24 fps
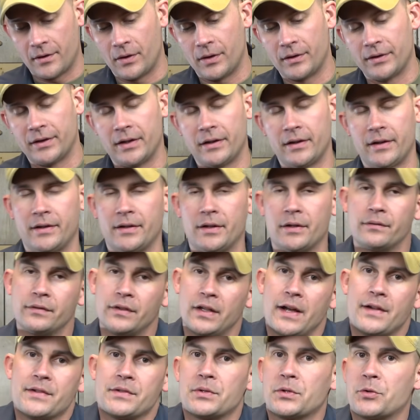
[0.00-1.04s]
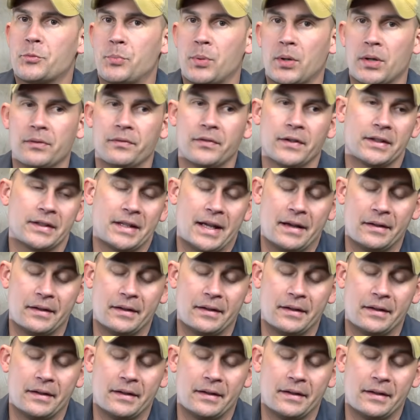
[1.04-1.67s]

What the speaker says: it on there, and their flies look perfect.